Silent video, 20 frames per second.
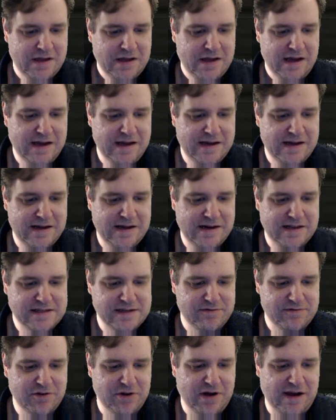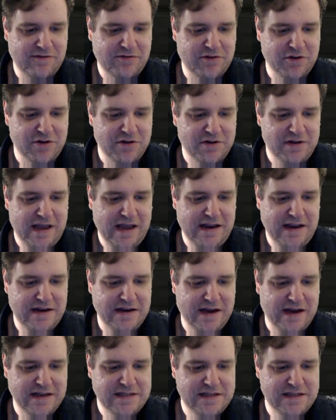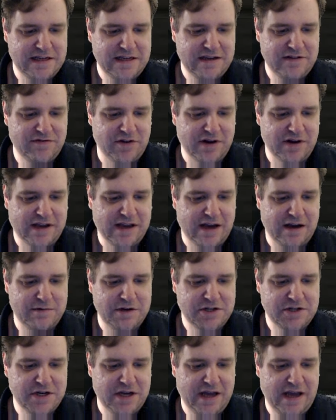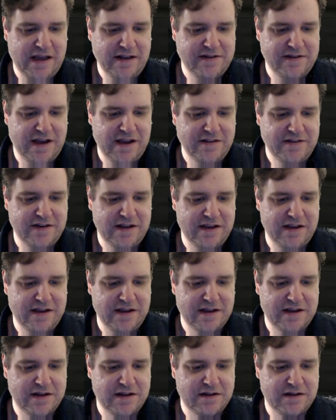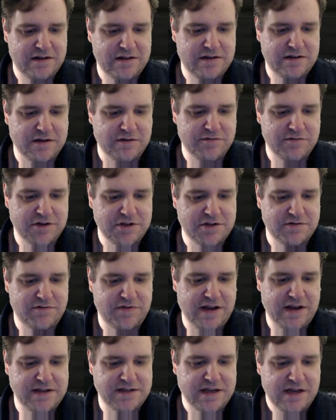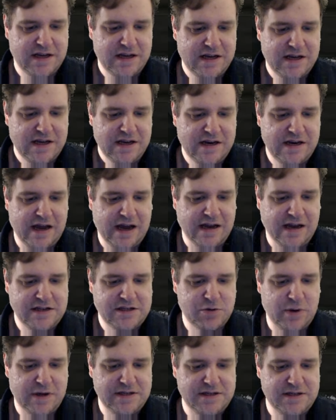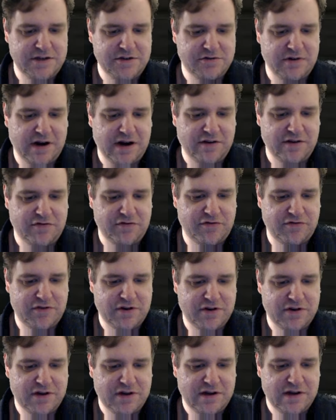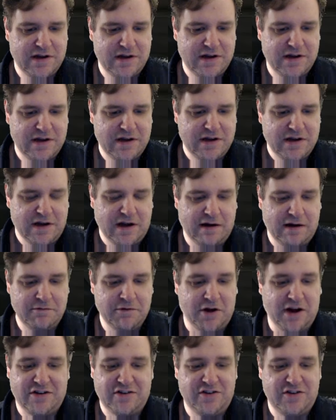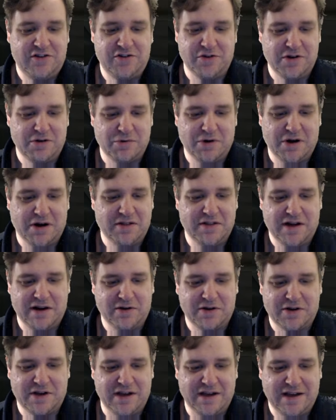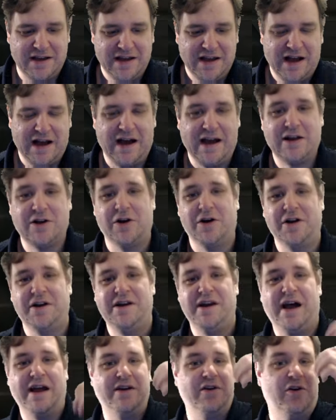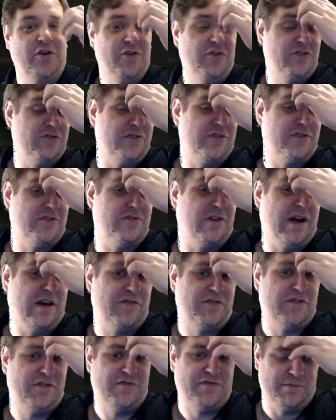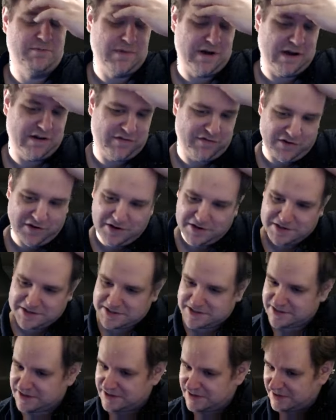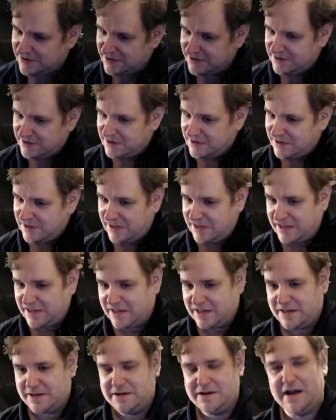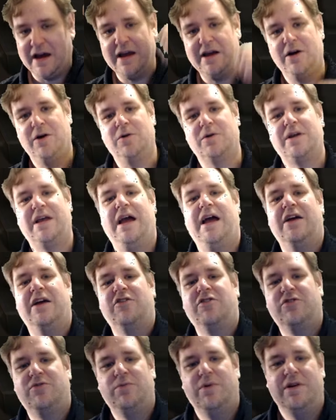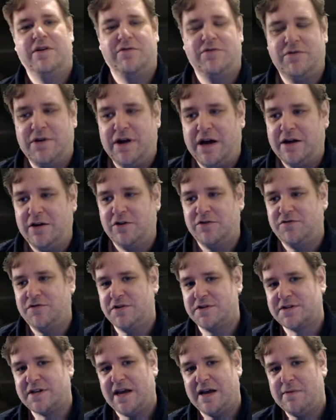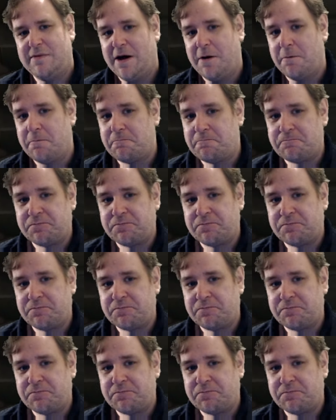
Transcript: Uh, let's have a look. I've got 890 faulty countermeasure, 880 convergence fates, 920 Draught. I'm not actually sure you are that lucky. I got a 900 Draught from my first uh, Nighthold cache when Nighthold first came out